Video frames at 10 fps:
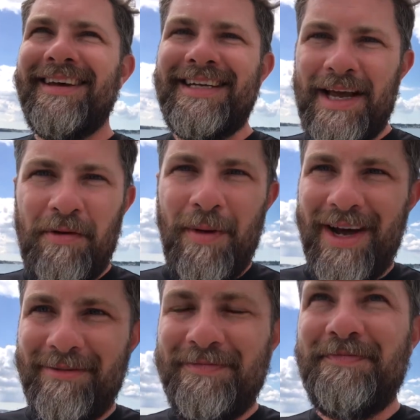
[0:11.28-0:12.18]
it's
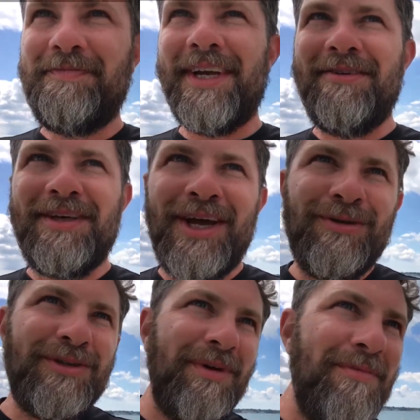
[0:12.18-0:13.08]
everywhere. You know, the
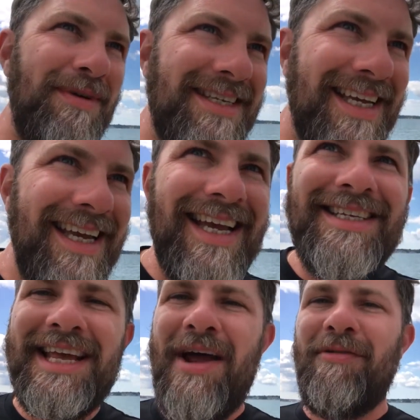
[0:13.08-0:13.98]
cult of being busy
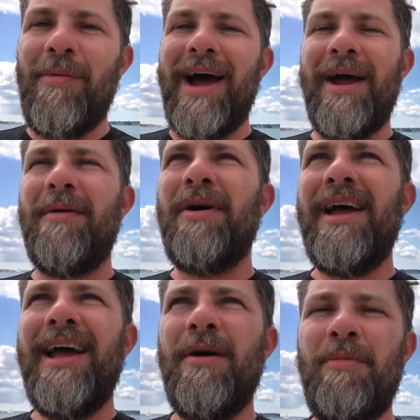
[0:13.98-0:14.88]
is everywhere.
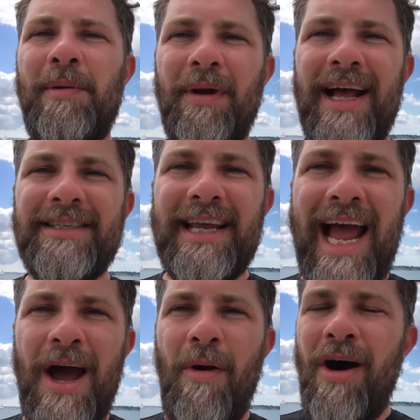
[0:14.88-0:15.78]
People ask,
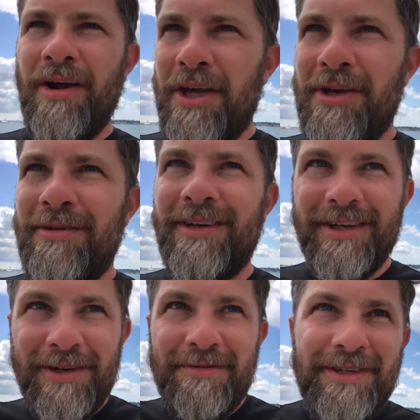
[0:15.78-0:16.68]
how are you?
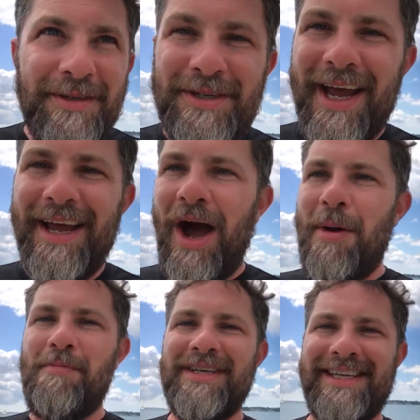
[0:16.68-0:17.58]
And you, you say,
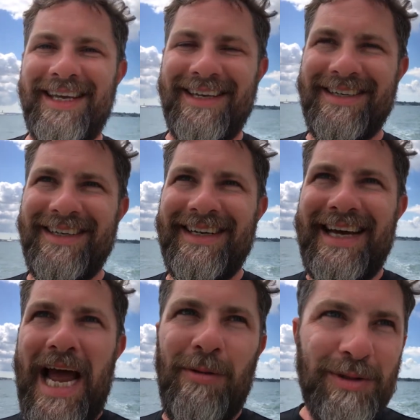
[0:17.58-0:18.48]
I'm busy.
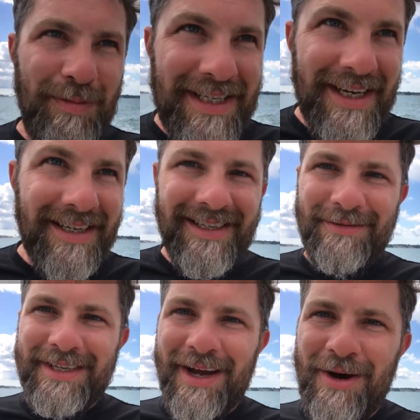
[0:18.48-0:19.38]
How's
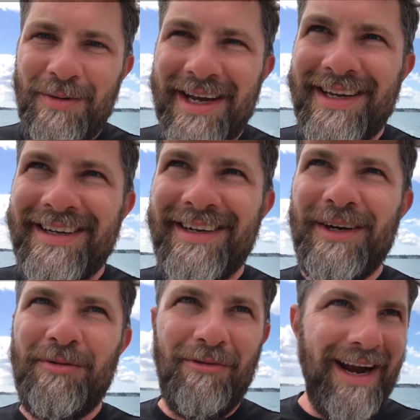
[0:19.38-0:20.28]
business? And you say, oh, we're,
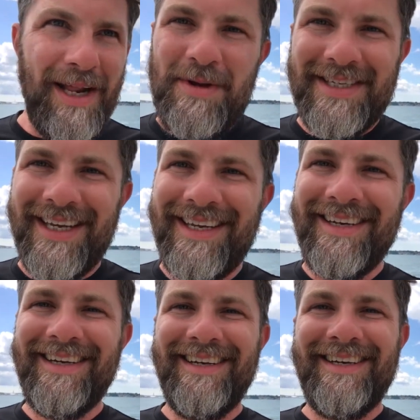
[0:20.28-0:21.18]
we're really busy.
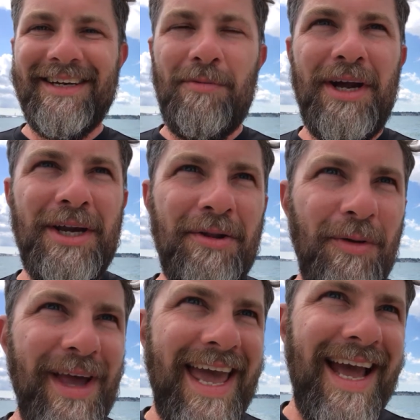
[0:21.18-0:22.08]
What are you doing
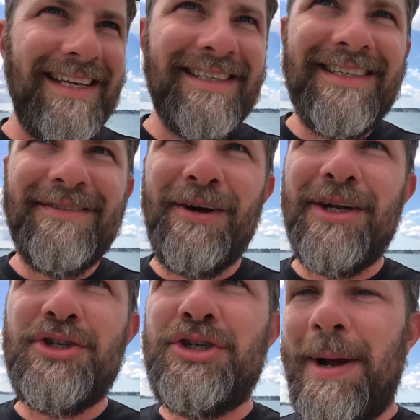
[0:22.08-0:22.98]
at the weekend?
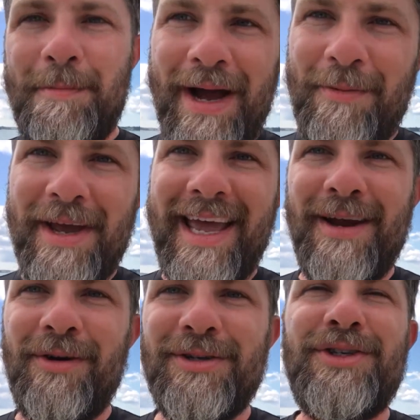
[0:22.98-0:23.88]
We've got a jam-packed
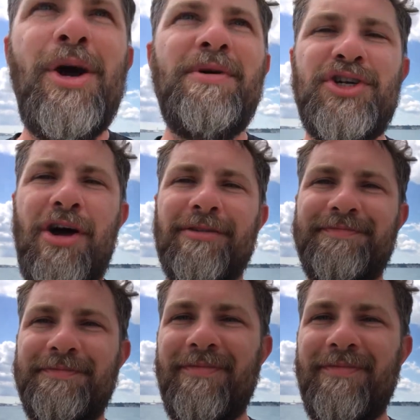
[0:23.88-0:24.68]
weekend, we've got so much on.